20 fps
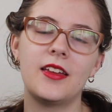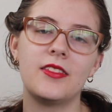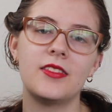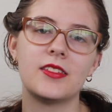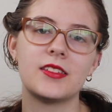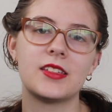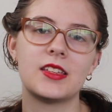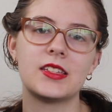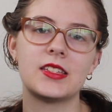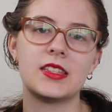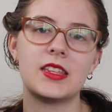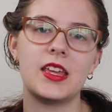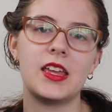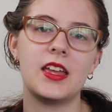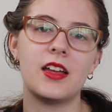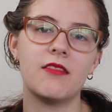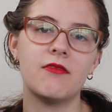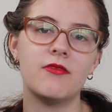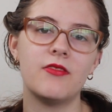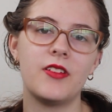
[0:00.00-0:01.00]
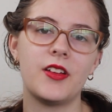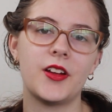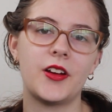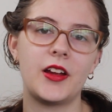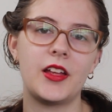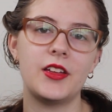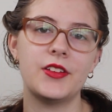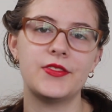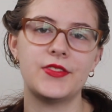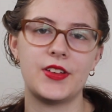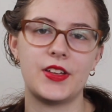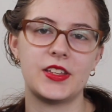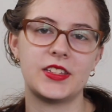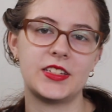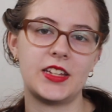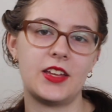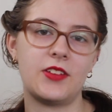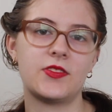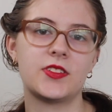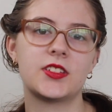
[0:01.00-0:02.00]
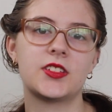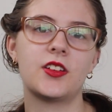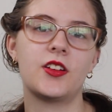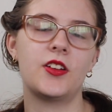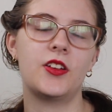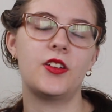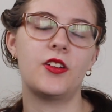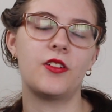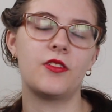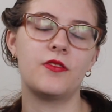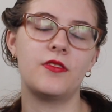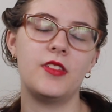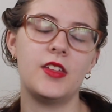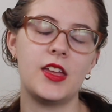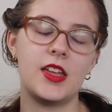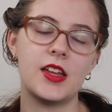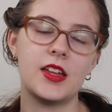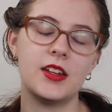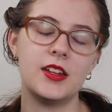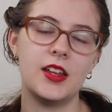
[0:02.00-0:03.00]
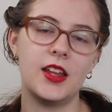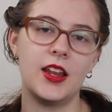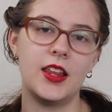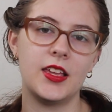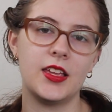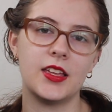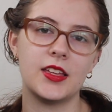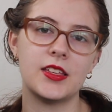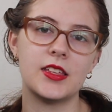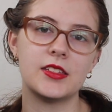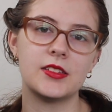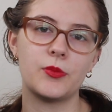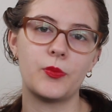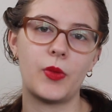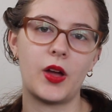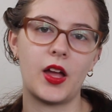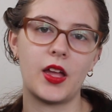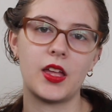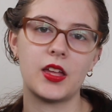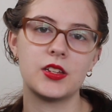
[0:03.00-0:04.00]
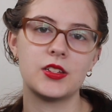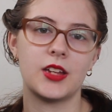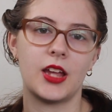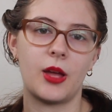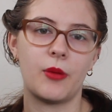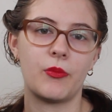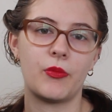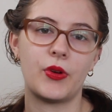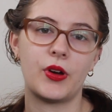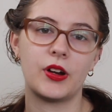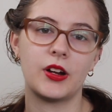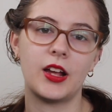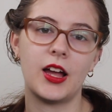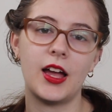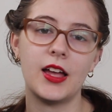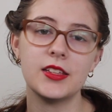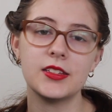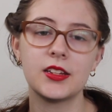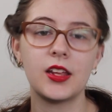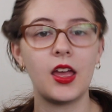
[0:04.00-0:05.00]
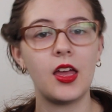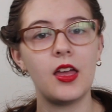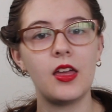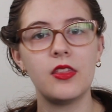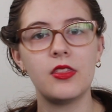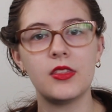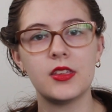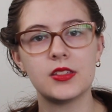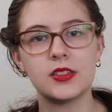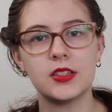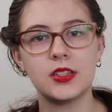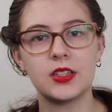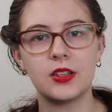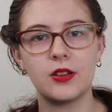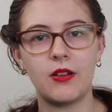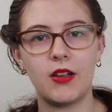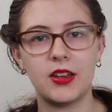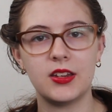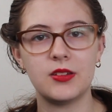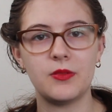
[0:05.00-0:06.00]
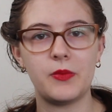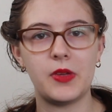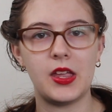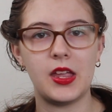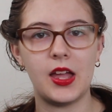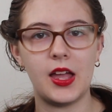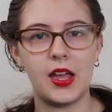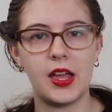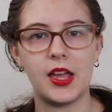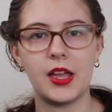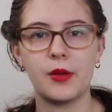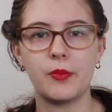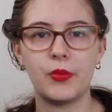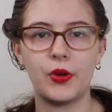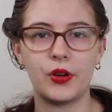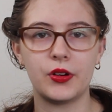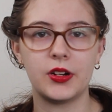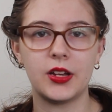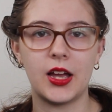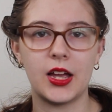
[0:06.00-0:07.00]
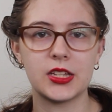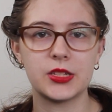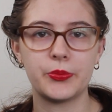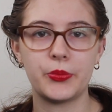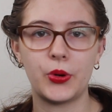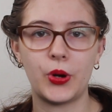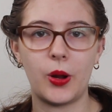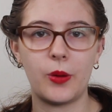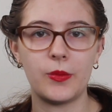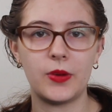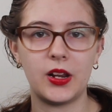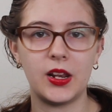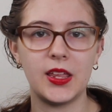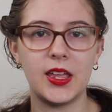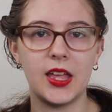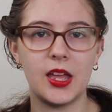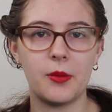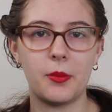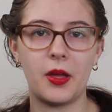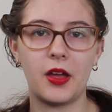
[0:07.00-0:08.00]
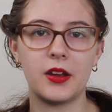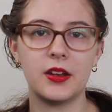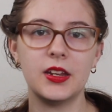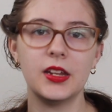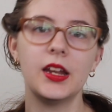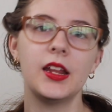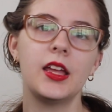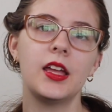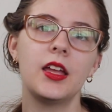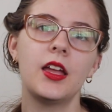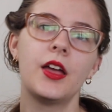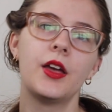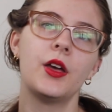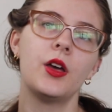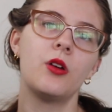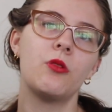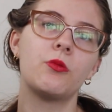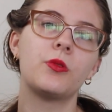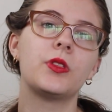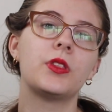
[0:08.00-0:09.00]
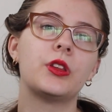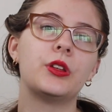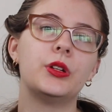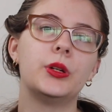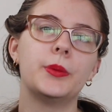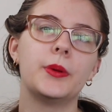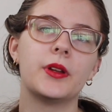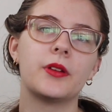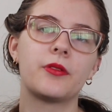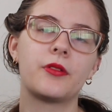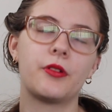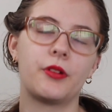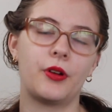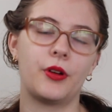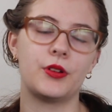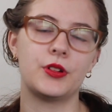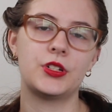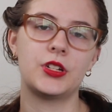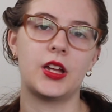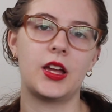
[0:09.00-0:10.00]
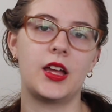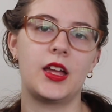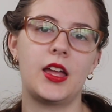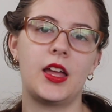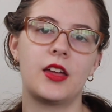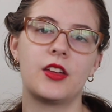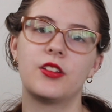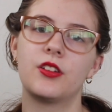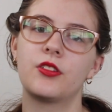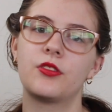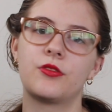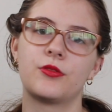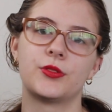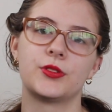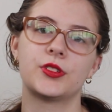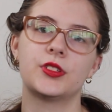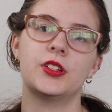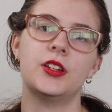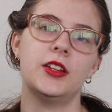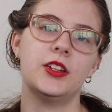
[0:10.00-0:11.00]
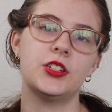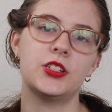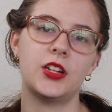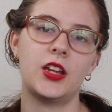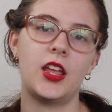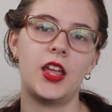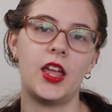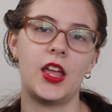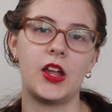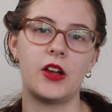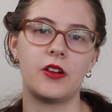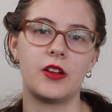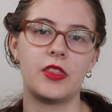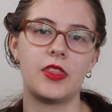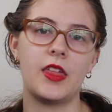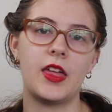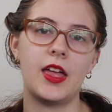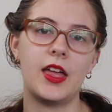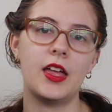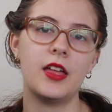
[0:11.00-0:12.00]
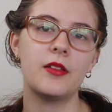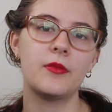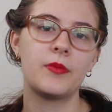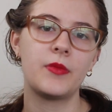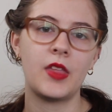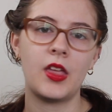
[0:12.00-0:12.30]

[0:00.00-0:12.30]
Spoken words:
and this is the very first episode of the Knitting is My Jam podcast. This is going to be a podcast predominantly about knitting with a little bit of crochet and cross stitch here and there.